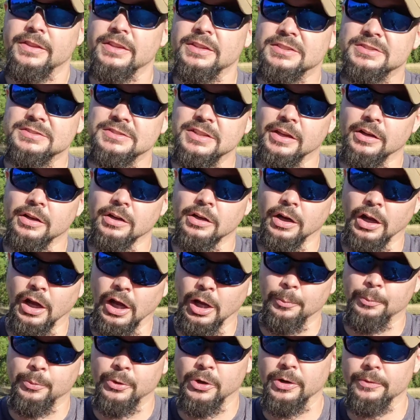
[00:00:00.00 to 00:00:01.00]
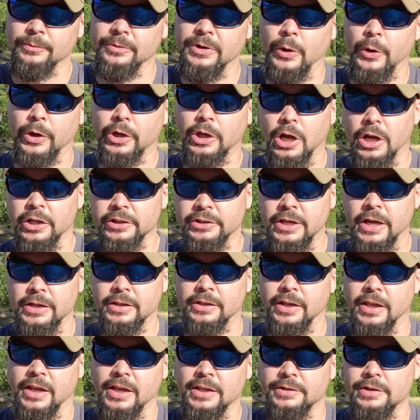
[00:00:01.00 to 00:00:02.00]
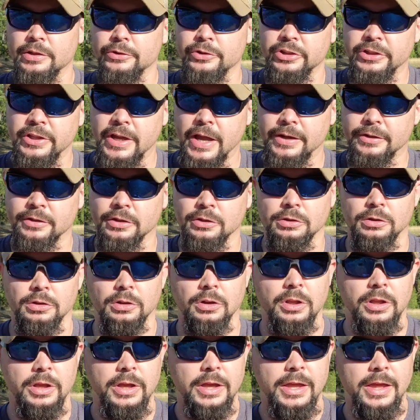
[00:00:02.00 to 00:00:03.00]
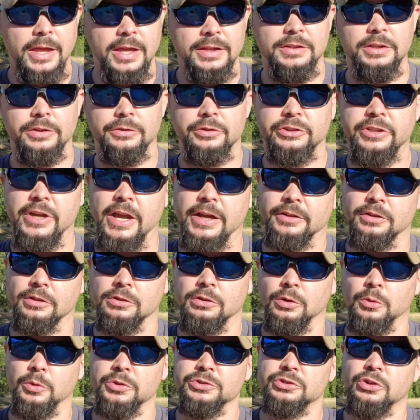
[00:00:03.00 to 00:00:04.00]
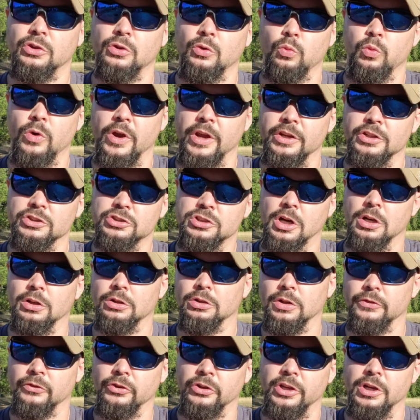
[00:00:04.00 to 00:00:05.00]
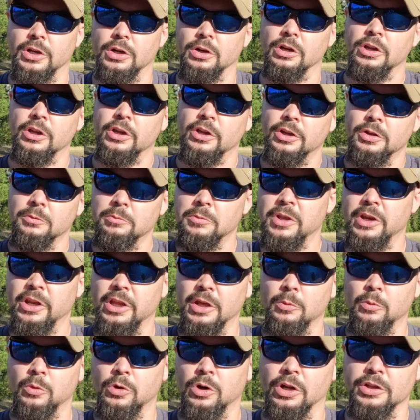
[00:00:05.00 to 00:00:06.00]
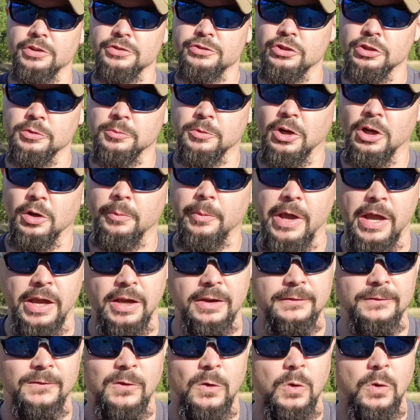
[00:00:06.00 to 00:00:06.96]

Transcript: Stinger upper. Now I contacted AT3 Tactical. AT3 Tactical was great. Charlie over there, me and him were on a Zoom call back and